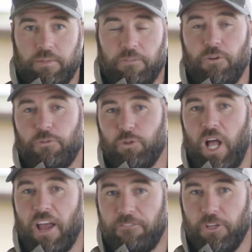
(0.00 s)
If you're
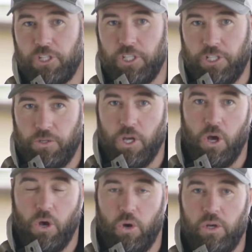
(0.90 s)
fly fishing, you
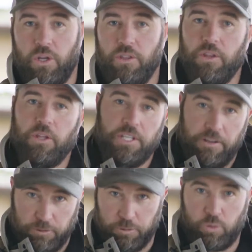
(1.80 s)
know the
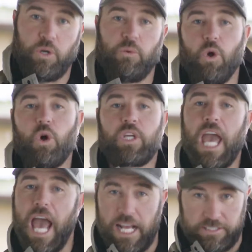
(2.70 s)
difference between a roll
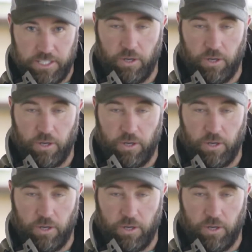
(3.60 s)
cast and an